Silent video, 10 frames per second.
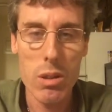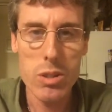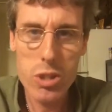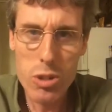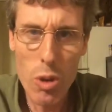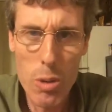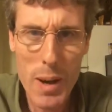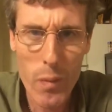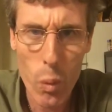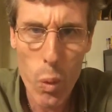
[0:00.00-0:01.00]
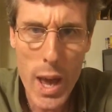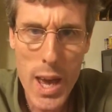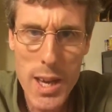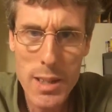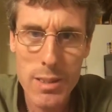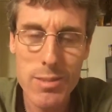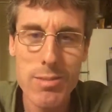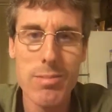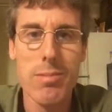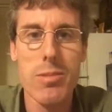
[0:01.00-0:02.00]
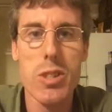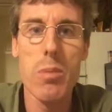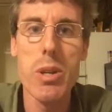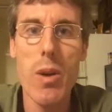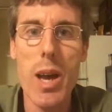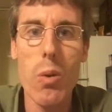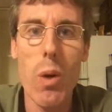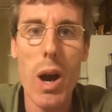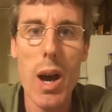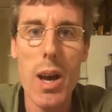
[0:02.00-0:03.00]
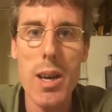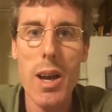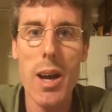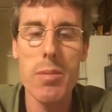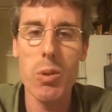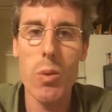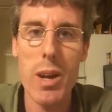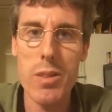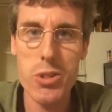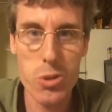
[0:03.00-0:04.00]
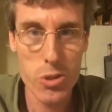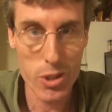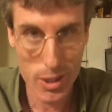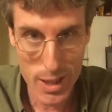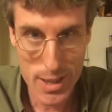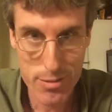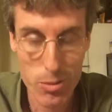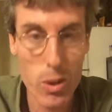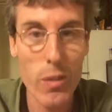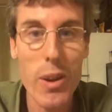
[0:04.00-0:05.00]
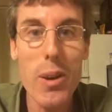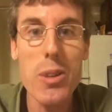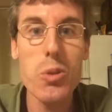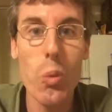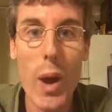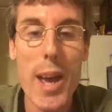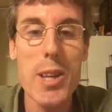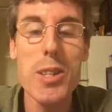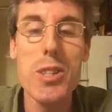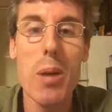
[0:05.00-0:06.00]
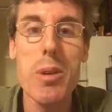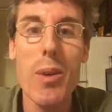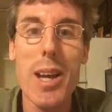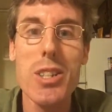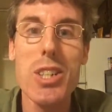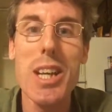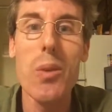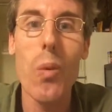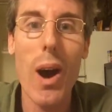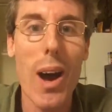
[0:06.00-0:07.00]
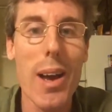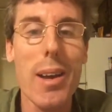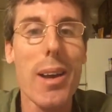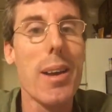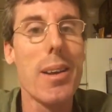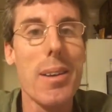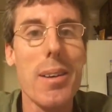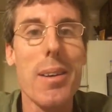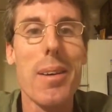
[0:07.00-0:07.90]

Did you know about the whey? W-A-Y, I am the way, the truth, and the life. Well, there is whey, W-H-E-Y, in